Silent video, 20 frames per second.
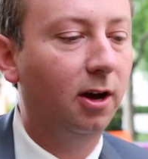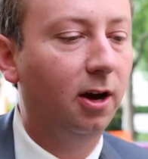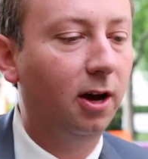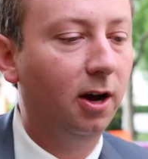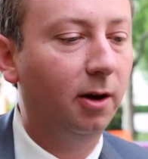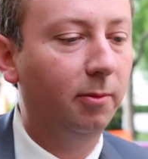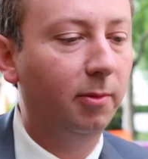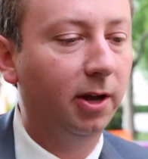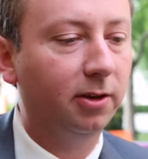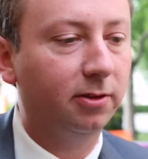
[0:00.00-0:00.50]

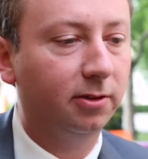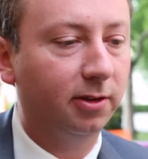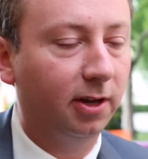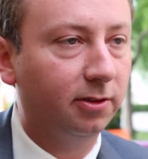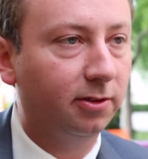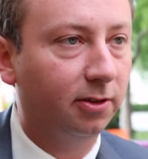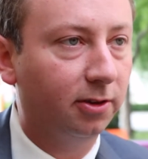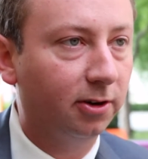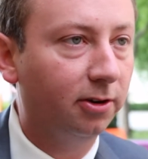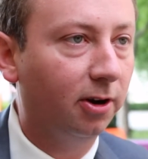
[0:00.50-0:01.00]
um, as,
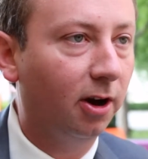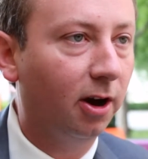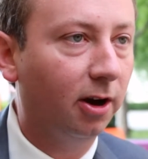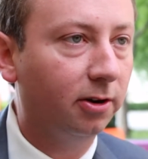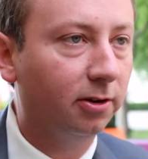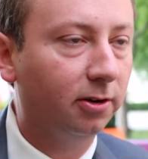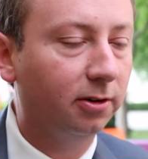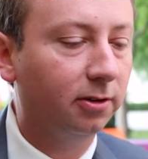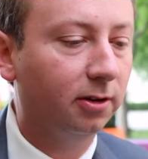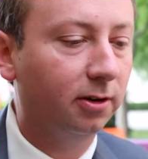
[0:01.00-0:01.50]
as their
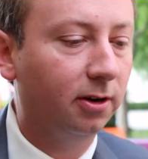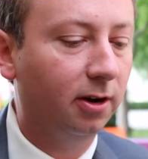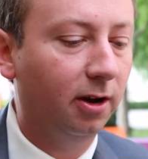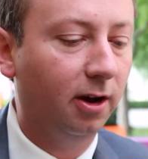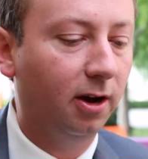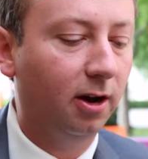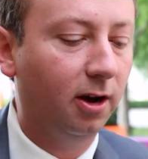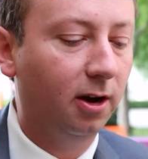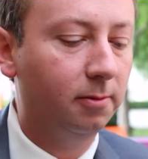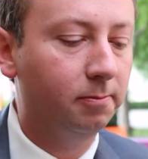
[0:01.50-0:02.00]
daughter.
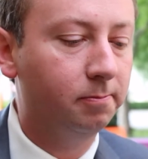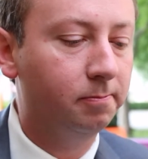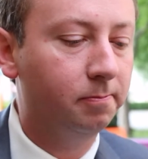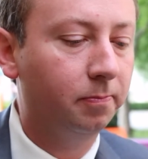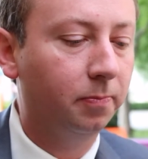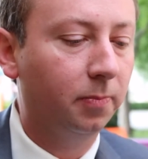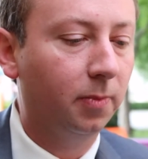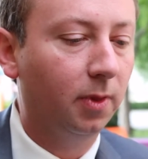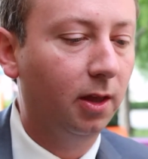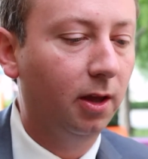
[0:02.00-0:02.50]
Um,
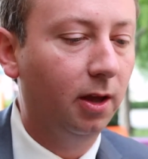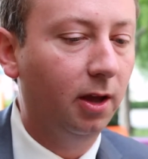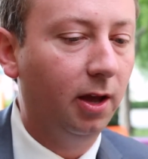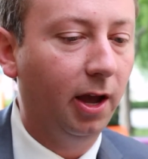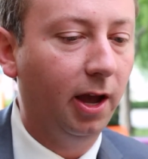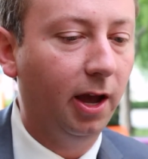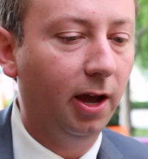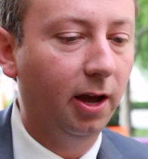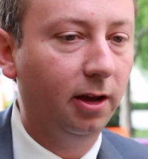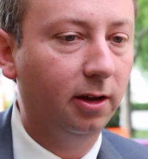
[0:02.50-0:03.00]

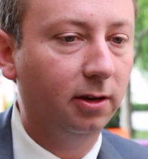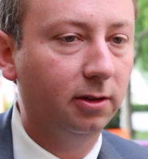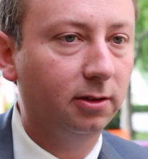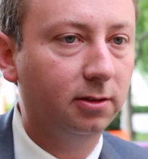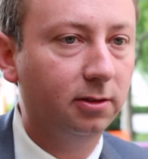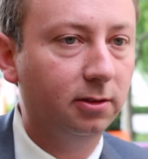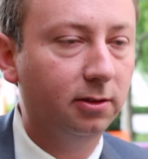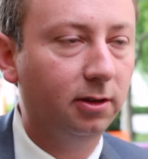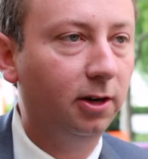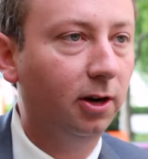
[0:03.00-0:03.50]

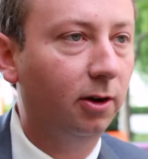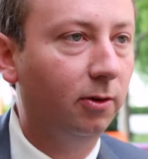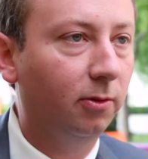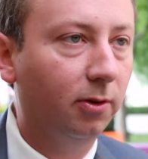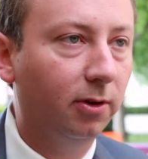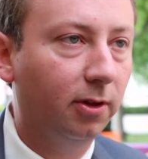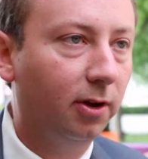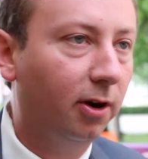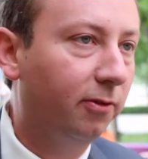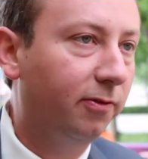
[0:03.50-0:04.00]
and you know
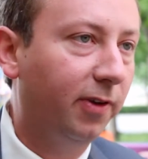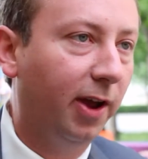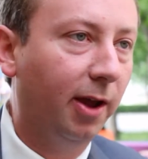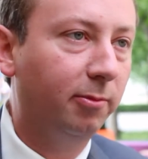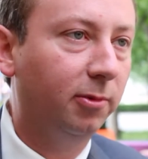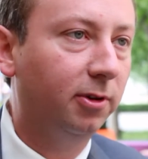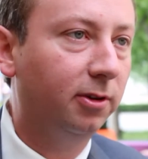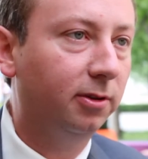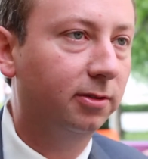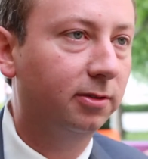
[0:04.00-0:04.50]
our
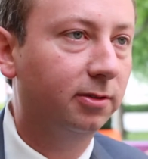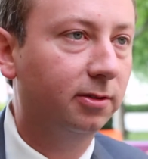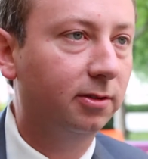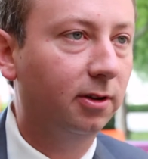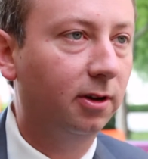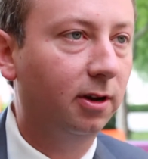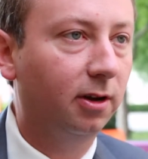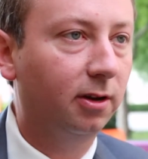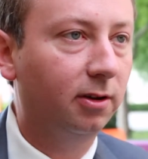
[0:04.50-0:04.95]
families